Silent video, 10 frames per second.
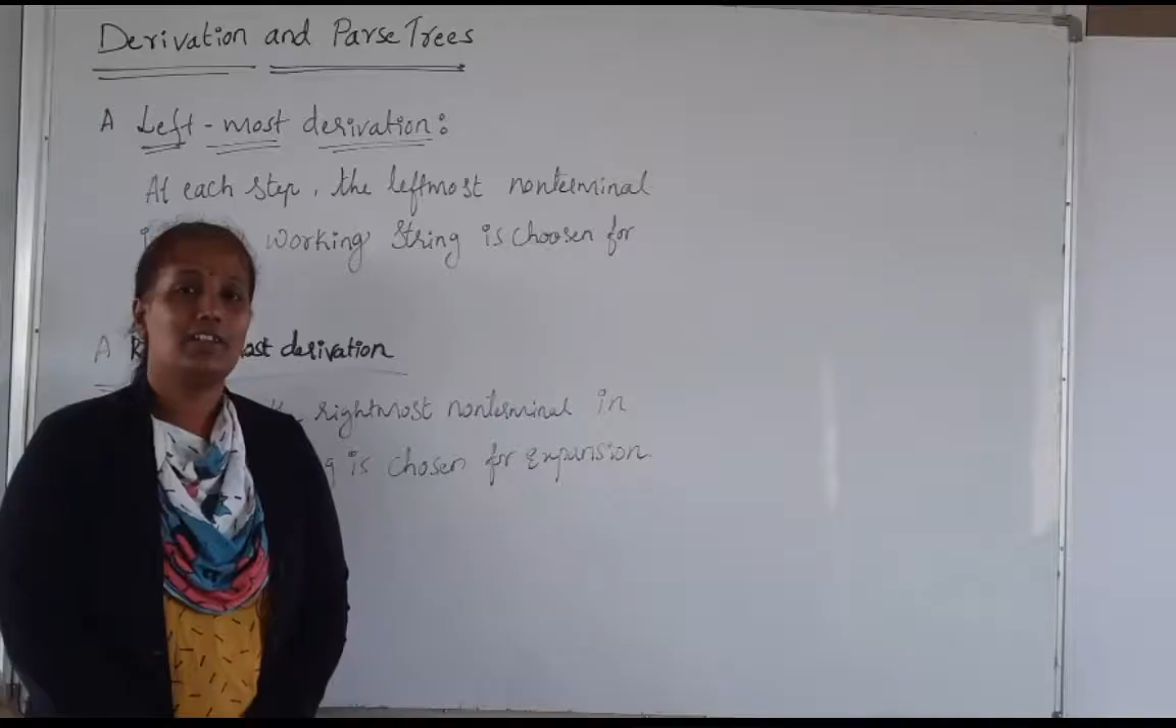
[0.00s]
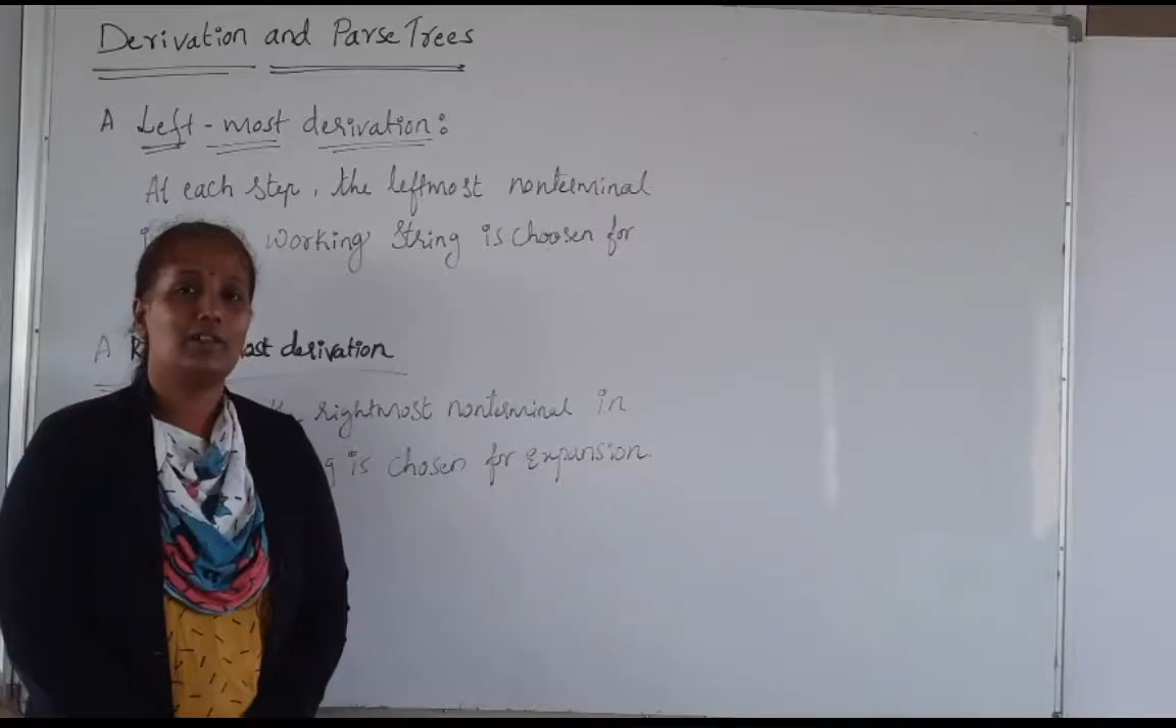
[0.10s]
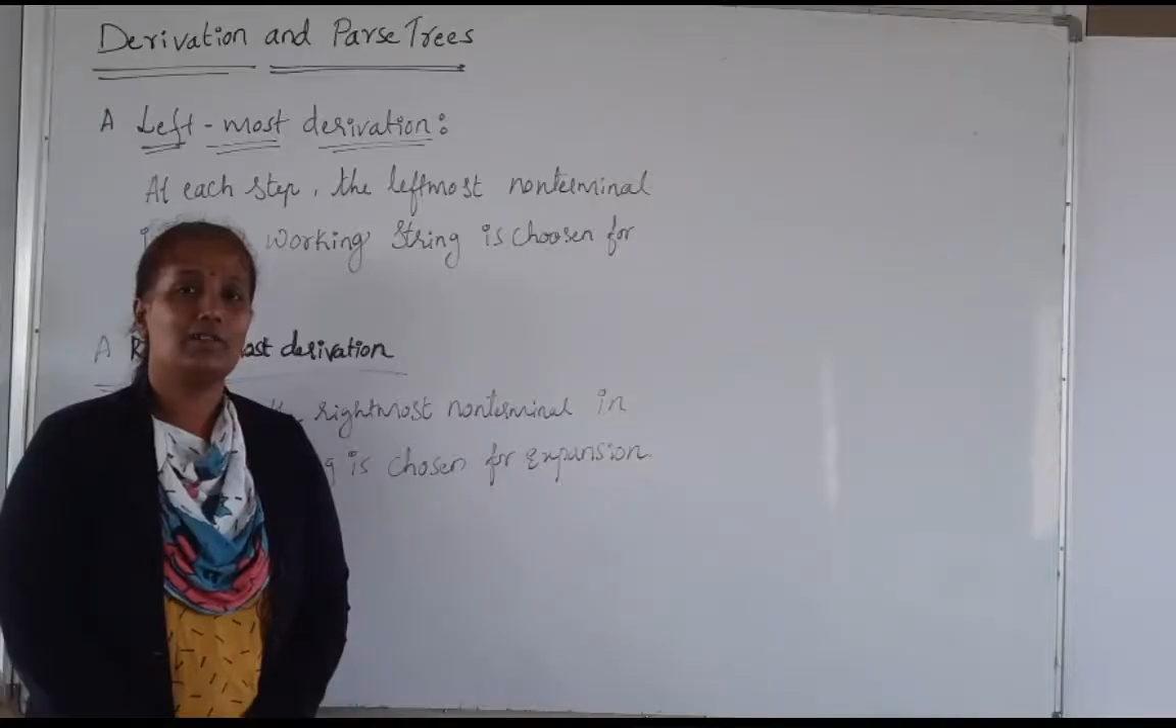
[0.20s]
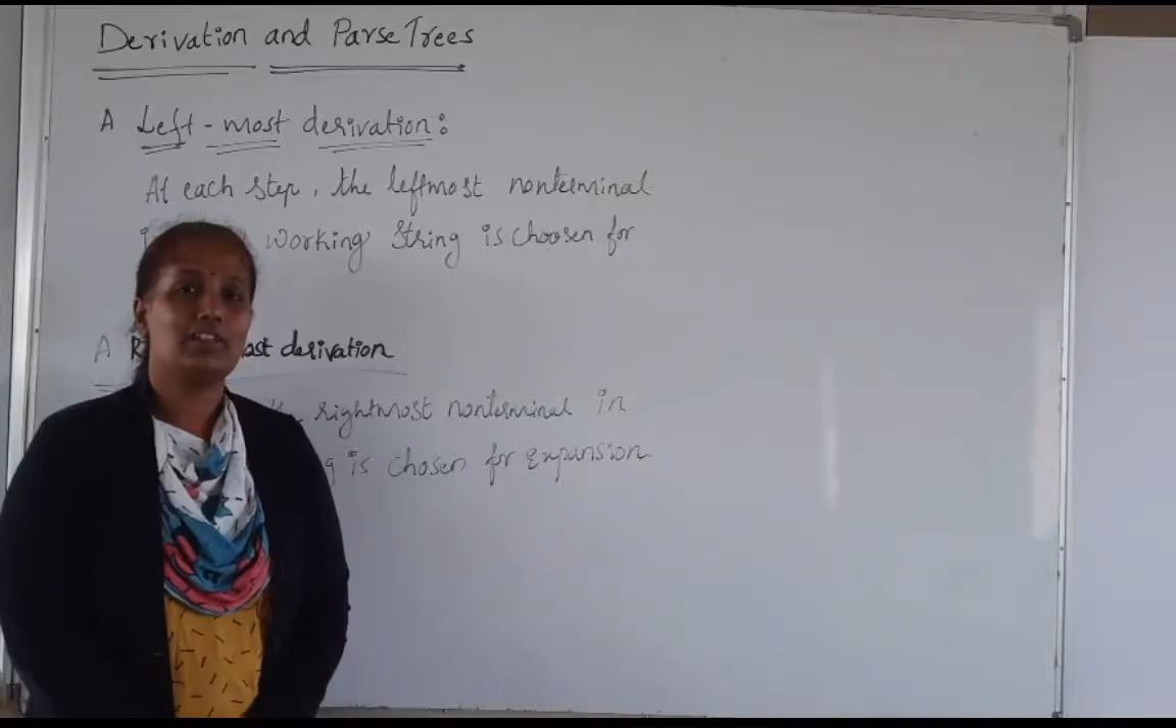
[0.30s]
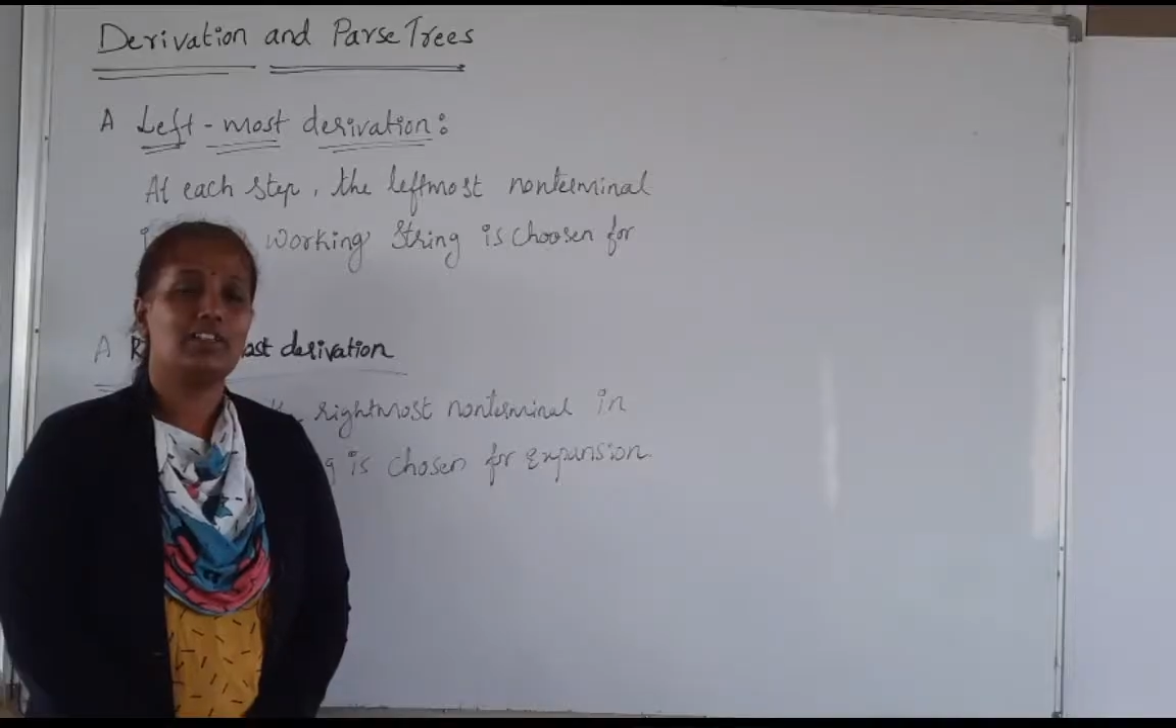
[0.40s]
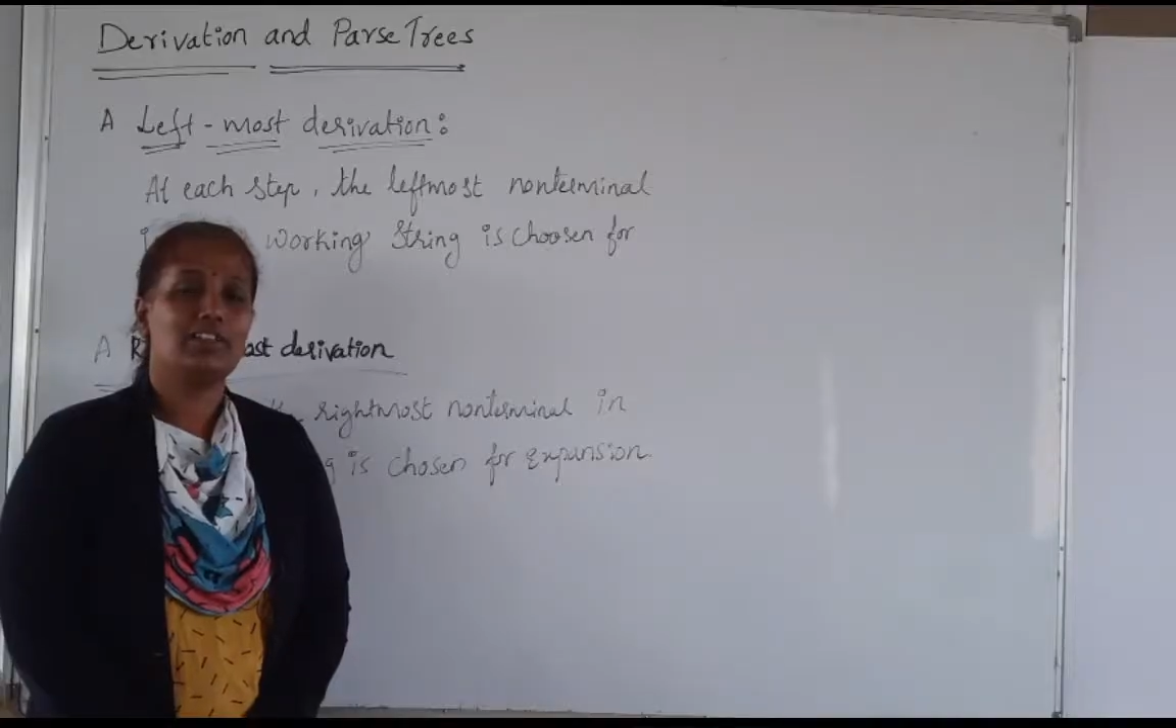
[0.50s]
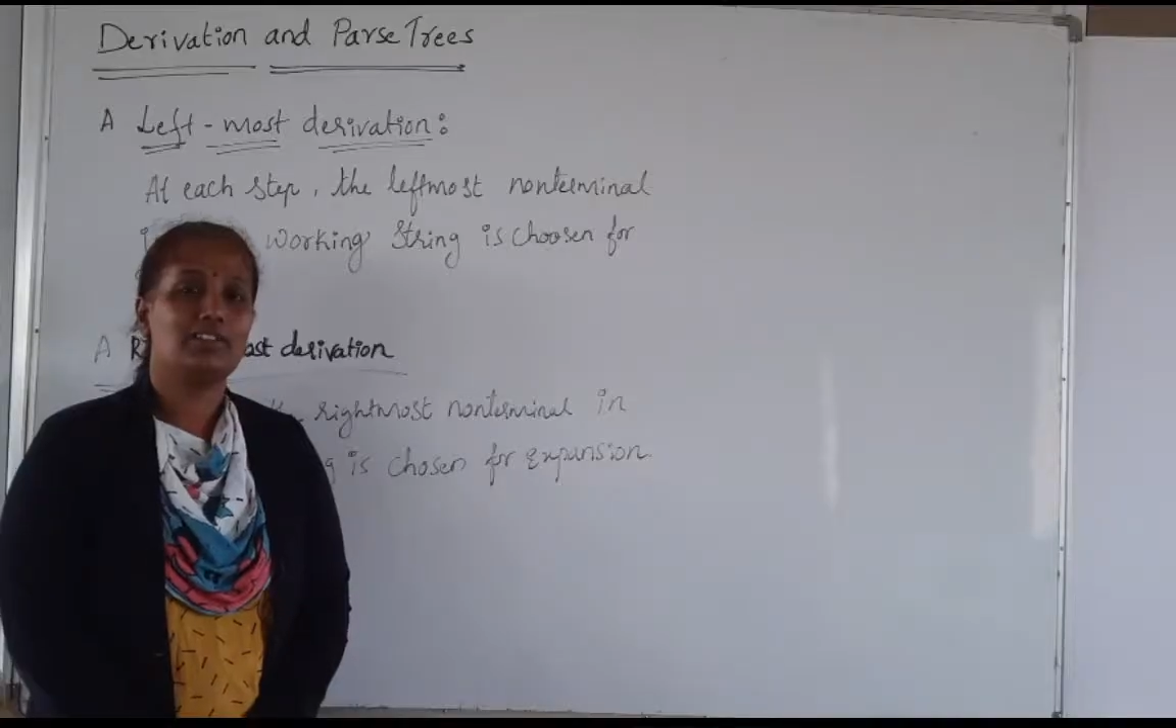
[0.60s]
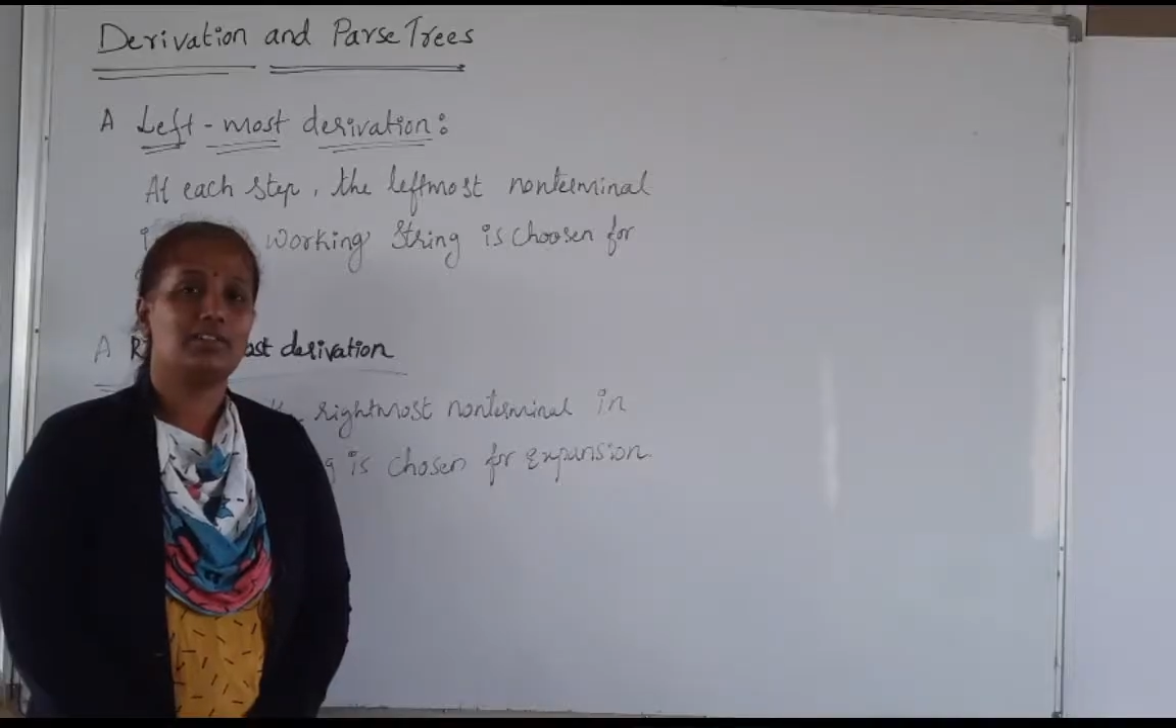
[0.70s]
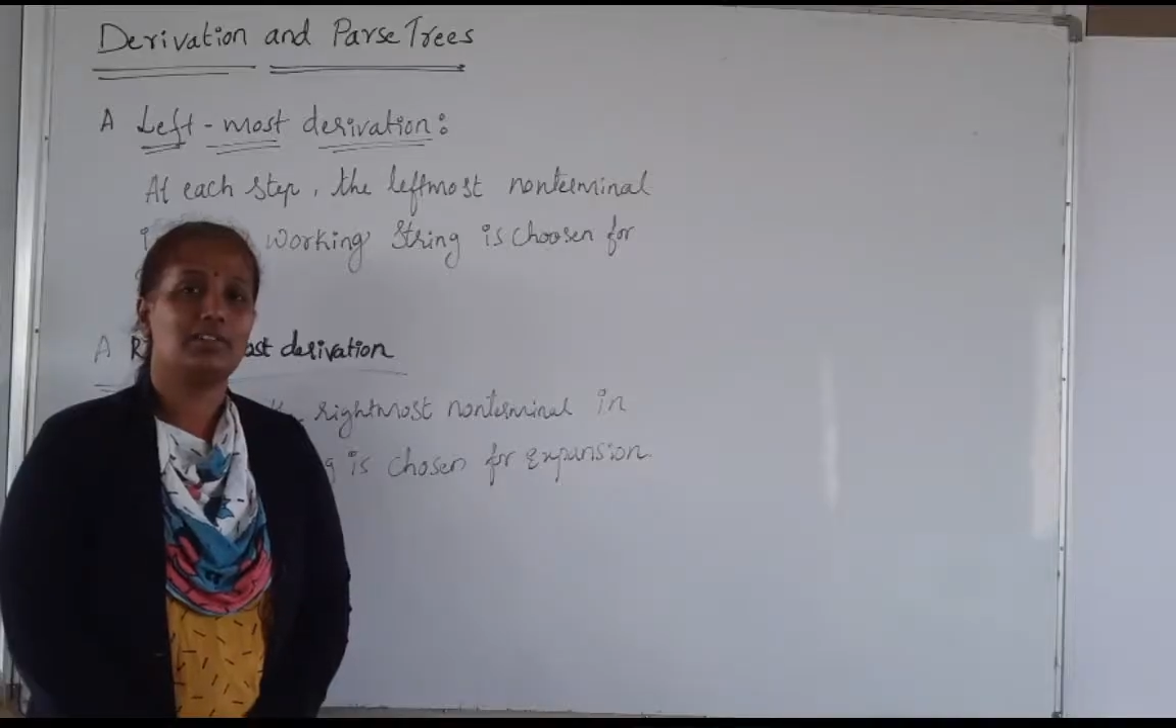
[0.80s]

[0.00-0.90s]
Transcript: Hello students,